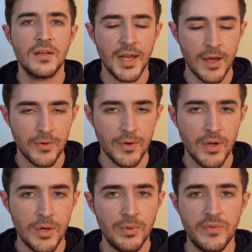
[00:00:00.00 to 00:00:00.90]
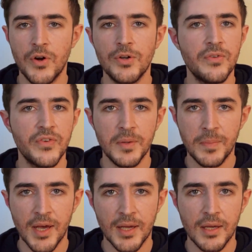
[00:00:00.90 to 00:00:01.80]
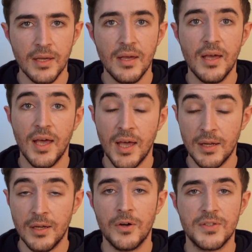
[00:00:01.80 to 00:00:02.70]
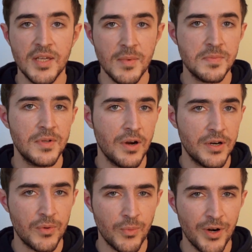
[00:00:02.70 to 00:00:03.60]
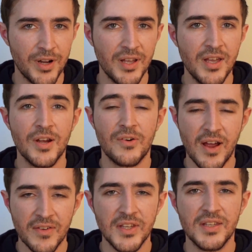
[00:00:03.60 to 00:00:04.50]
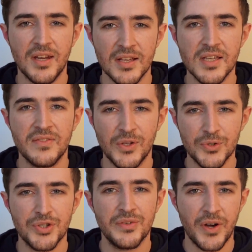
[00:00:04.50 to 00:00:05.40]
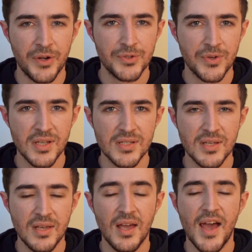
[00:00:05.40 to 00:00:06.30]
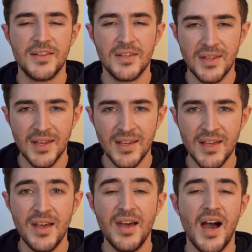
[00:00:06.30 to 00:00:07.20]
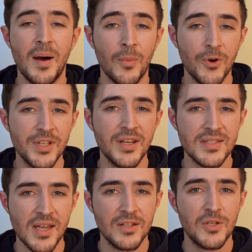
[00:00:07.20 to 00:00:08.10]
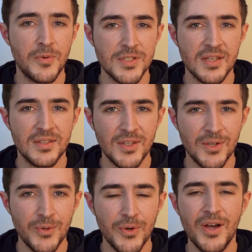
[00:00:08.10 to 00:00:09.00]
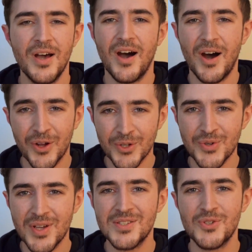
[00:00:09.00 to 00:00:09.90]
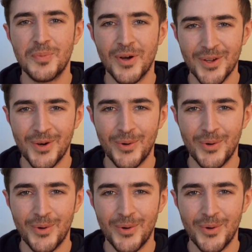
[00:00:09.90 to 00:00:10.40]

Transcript: Now, we've heard your feedback, and our team has been hard at work crafting the next evolution of Autotrace. And today, I'm more than excited to present to you Autotrace 2.0.